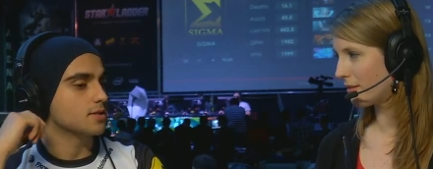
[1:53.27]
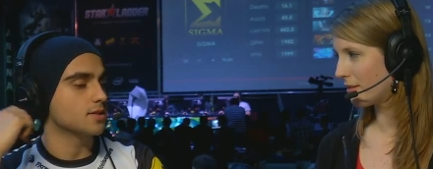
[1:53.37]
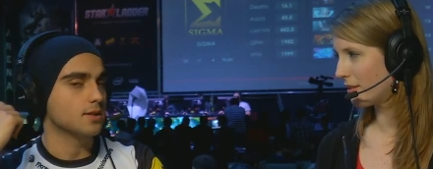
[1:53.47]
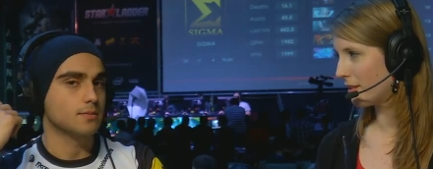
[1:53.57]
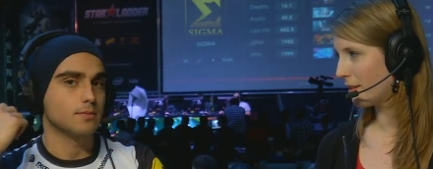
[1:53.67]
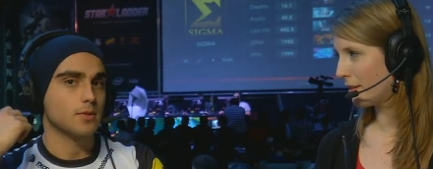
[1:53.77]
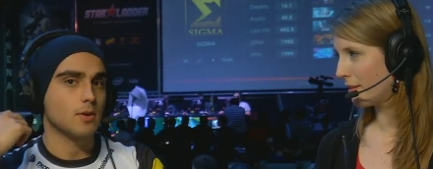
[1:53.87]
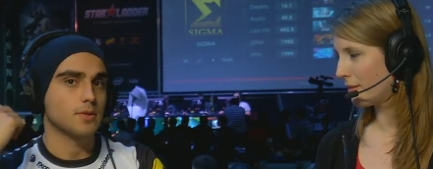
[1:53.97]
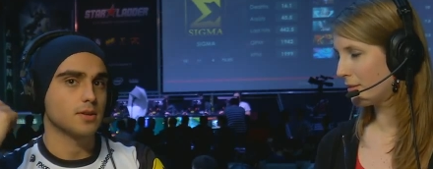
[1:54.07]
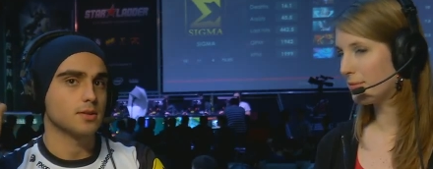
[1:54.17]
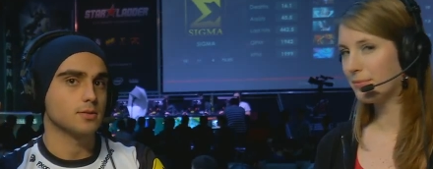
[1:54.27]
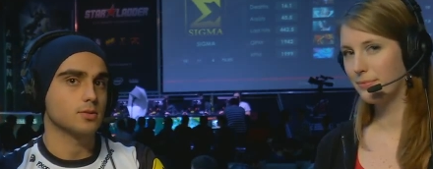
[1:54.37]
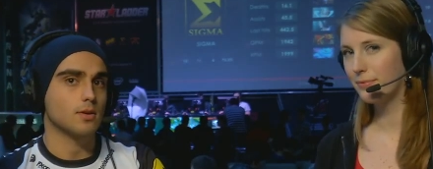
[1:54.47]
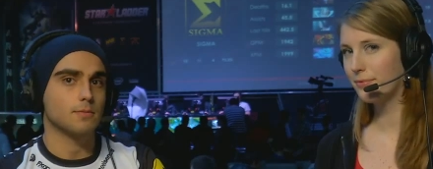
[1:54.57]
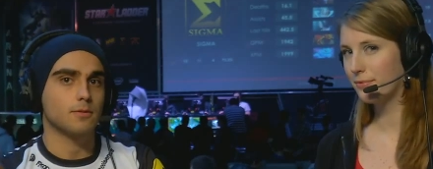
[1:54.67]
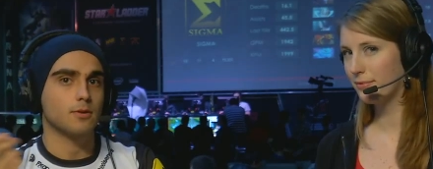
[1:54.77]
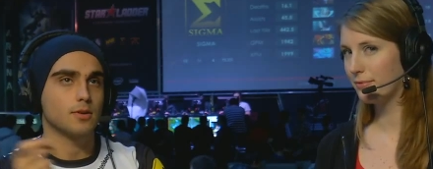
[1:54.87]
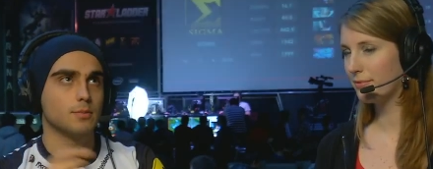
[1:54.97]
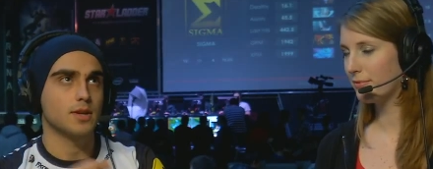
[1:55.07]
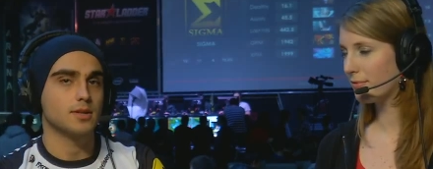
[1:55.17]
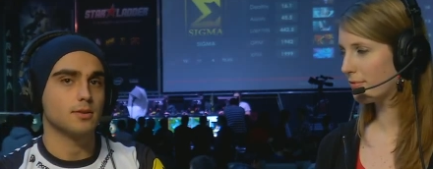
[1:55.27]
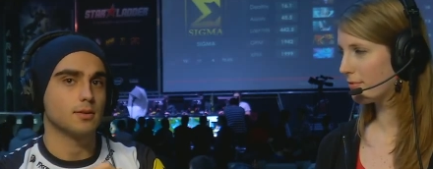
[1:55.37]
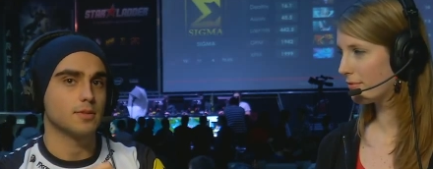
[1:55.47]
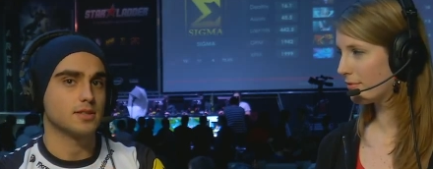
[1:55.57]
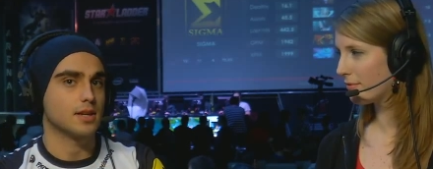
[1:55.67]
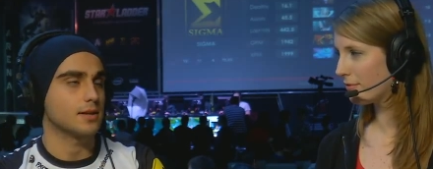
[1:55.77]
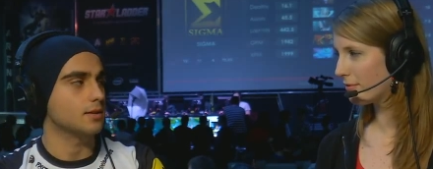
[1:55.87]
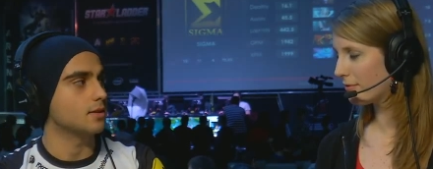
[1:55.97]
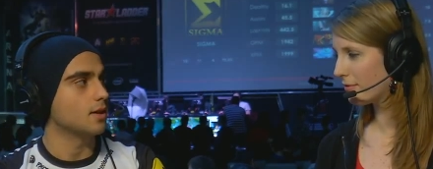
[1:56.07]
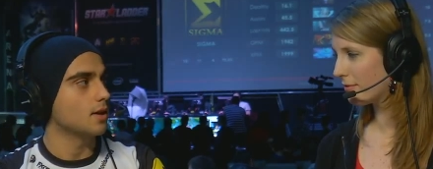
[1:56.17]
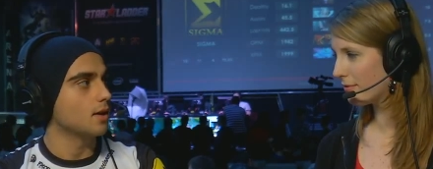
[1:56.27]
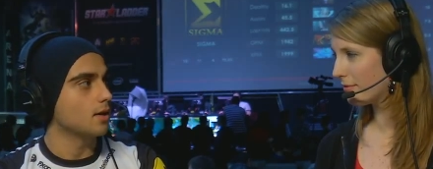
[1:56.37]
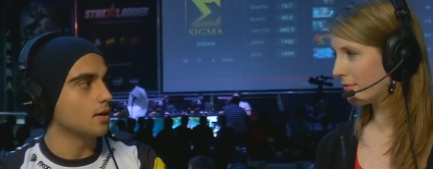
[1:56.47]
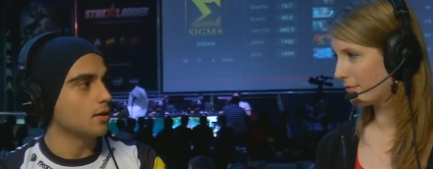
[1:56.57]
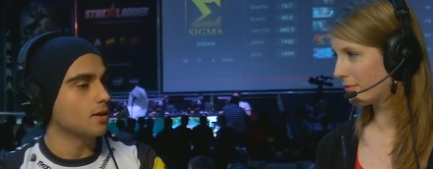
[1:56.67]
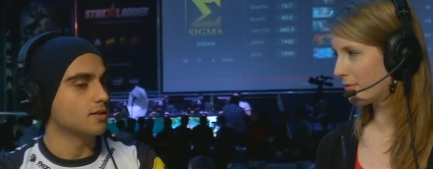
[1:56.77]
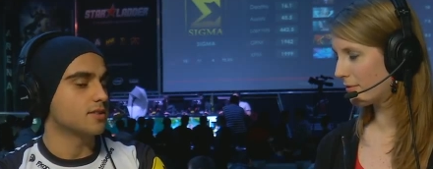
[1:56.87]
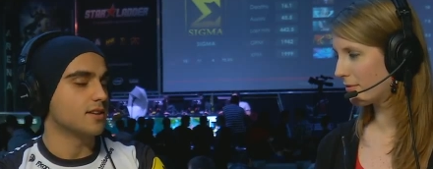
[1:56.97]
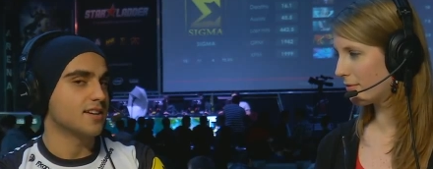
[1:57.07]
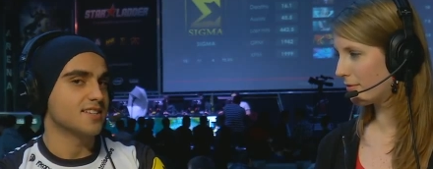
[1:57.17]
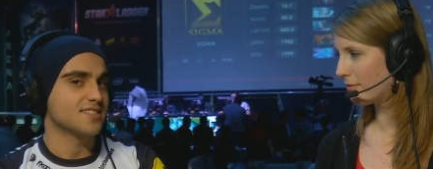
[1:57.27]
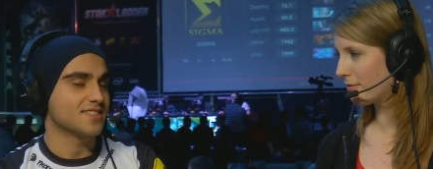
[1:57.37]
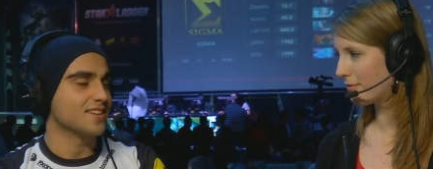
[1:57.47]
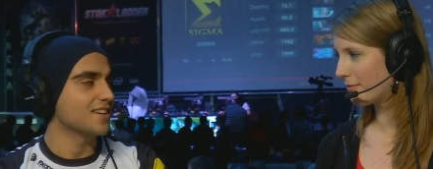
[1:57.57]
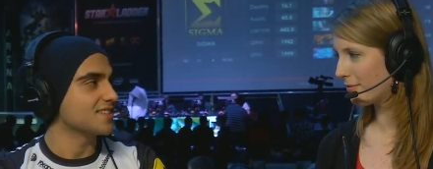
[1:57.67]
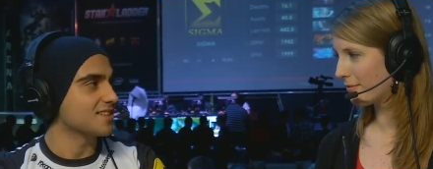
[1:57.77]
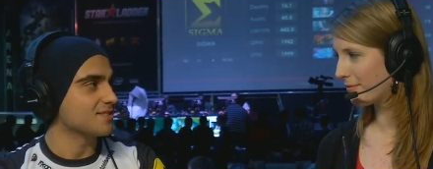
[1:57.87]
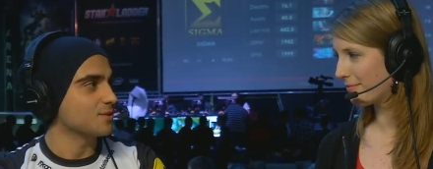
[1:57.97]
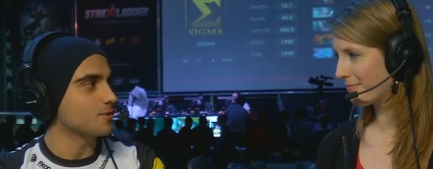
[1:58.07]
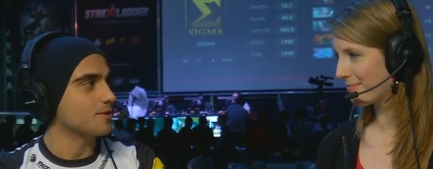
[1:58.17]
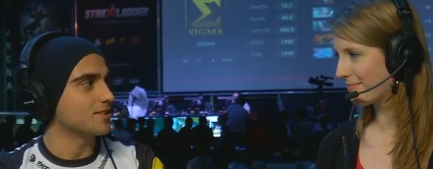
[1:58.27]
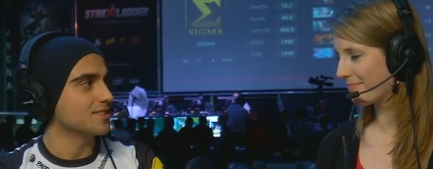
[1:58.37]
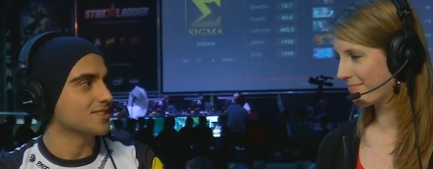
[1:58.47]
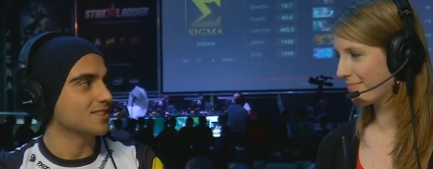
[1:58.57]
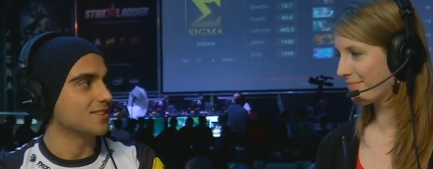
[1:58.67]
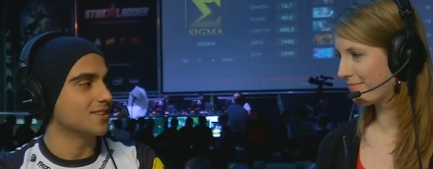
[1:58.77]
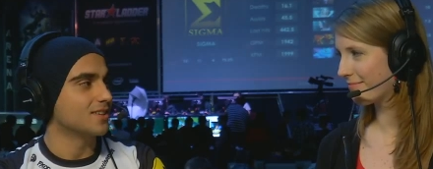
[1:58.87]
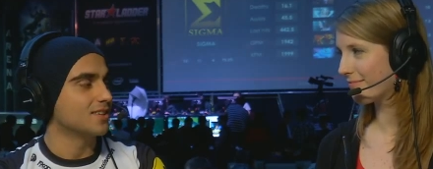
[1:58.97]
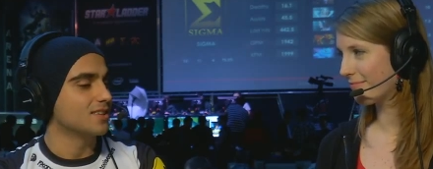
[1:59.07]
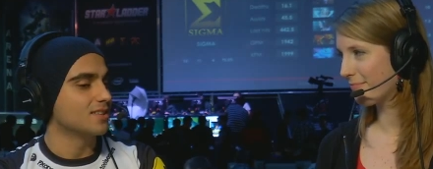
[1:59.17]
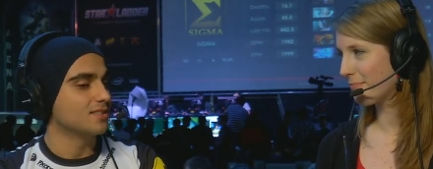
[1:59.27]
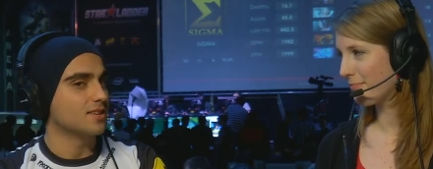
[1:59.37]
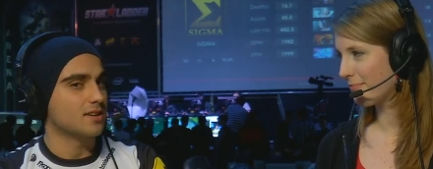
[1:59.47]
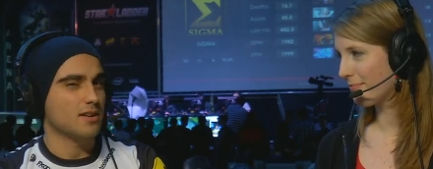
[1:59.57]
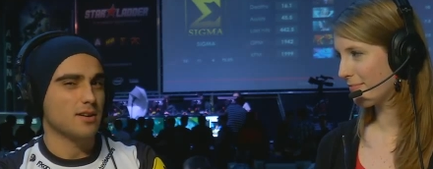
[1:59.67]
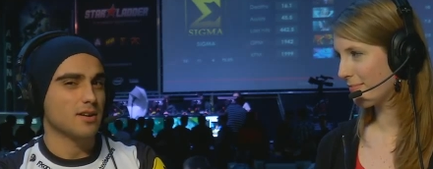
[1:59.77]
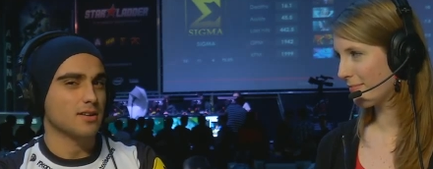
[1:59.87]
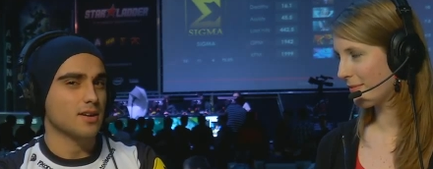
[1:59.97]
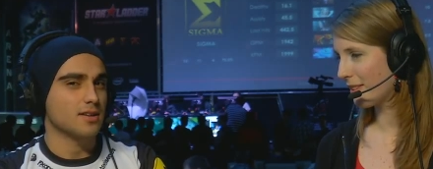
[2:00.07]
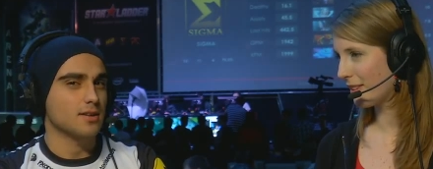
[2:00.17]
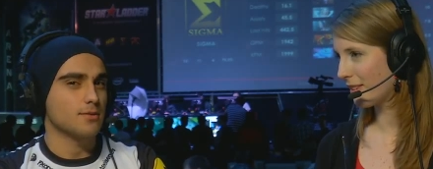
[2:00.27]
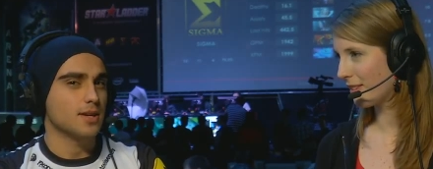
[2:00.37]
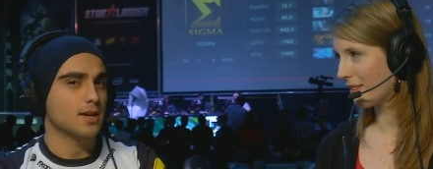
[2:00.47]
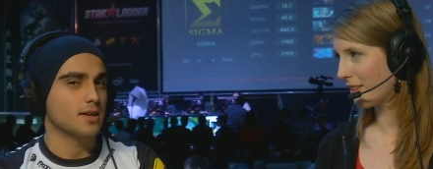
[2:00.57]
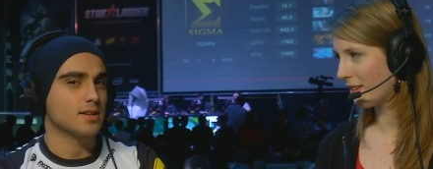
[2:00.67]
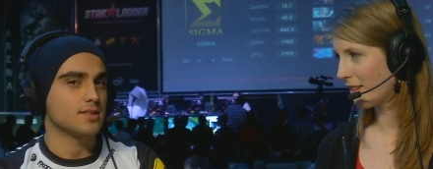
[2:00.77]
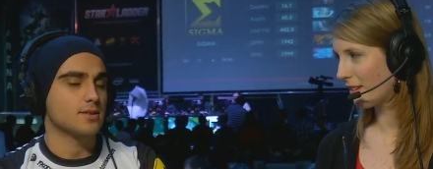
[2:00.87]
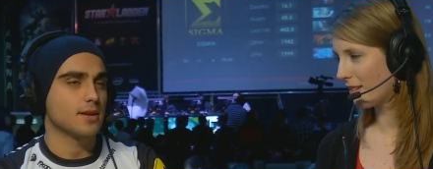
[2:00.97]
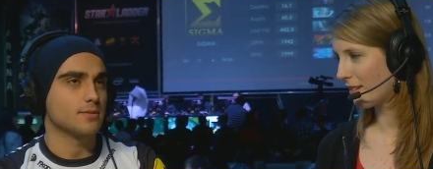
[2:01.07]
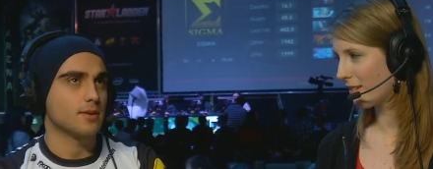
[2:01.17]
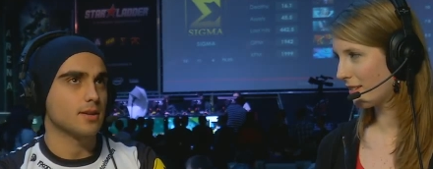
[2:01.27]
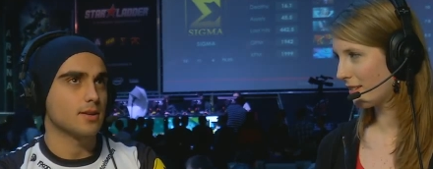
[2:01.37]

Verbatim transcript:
Speaker 1: see them coming into top four in many tournaments lately. And Alliance is Alliance after all, so they're kind of regaining their strength right